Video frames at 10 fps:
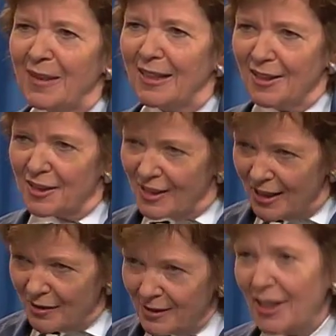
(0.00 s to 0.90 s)
because
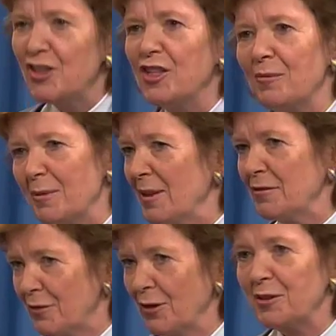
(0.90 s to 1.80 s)
now next year we want
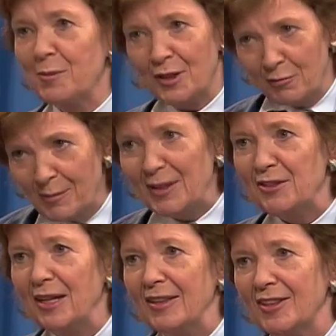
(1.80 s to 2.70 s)
to focus more on
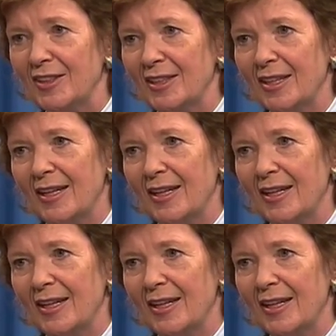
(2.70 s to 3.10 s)
women's rights.